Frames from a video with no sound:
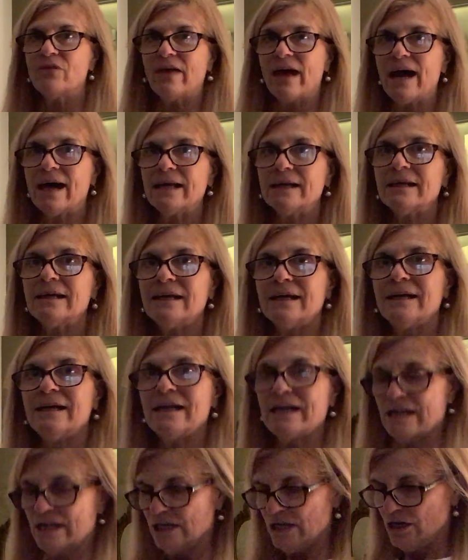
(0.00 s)
that,
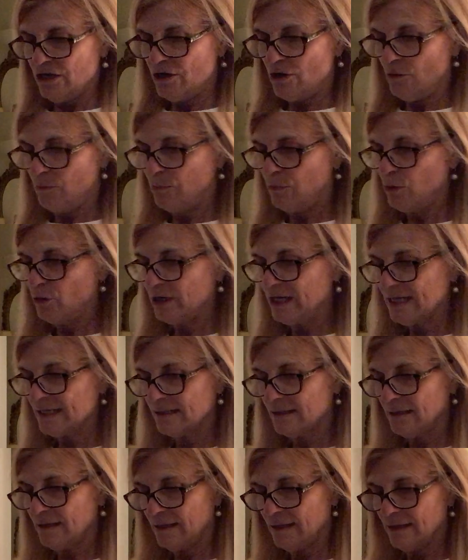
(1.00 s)
putting
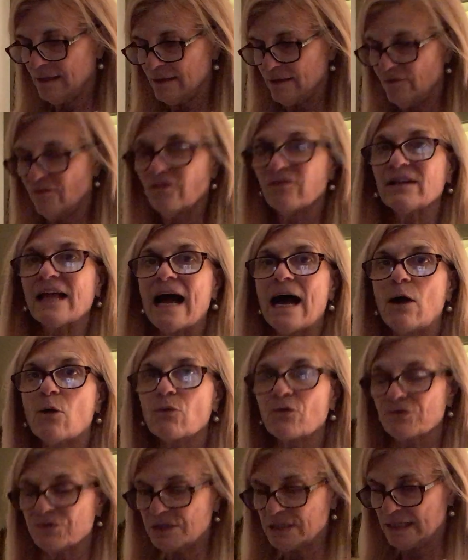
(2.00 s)

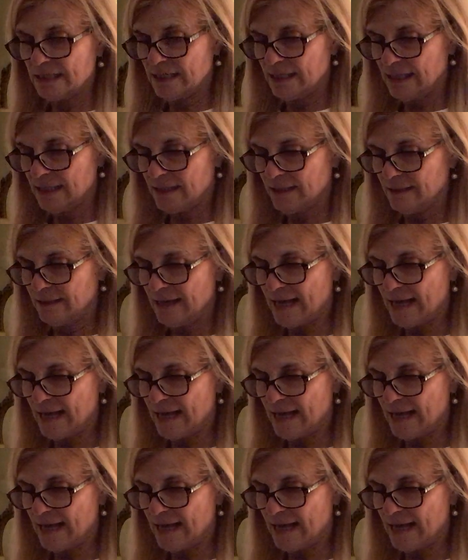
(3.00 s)
flowers in it and